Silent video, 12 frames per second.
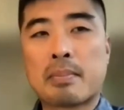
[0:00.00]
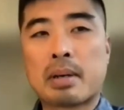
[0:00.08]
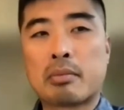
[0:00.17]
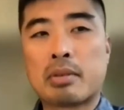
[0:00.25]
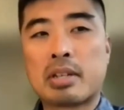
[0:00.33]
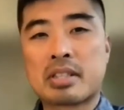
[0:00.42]

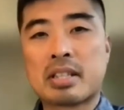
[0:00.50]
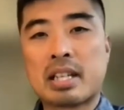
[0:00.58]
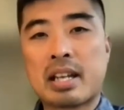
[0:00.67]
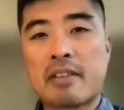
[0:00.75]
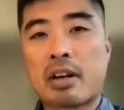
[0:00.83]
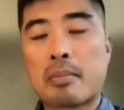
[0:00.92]
but recently
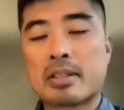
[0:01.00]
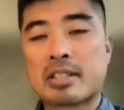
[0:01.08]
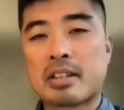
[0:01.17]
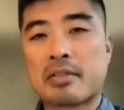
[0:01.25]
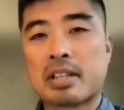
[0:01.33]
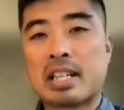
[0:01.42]
I found
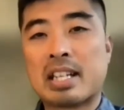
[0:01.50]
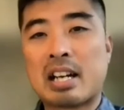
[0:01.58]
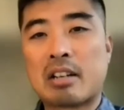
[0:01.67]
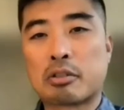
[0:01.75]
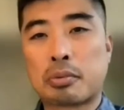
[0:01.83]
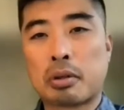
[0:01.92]
myself in an
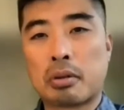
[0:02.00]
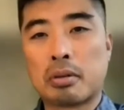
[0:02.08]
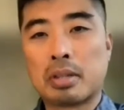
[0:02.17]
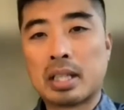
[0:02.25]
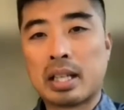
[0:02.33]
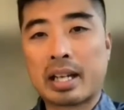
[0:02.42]
in-house role
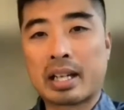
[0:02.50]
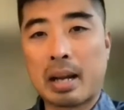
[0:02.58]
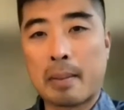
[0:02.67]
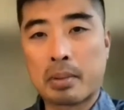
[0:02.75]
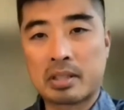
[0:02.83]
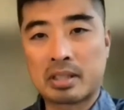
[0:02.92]
at
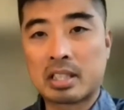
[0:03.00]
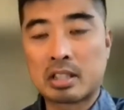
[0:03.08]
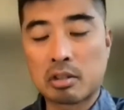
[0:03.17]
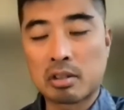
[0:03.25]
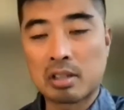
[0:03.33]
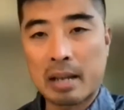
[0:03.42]
Compass
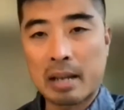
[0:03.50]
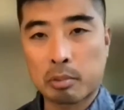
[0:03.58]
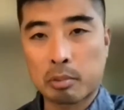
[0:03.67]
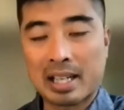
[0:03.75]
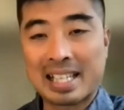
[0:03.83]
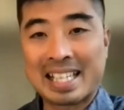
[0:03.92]
Digital Lab
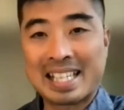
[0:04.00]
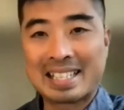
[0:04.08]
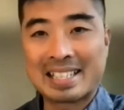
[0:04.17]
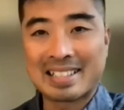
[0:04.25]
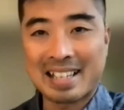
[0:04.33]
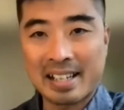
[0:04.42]
where I lead
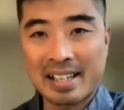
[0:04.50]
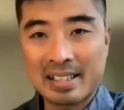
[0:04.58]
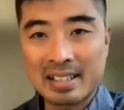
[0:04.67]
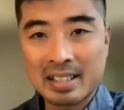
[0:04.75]
design.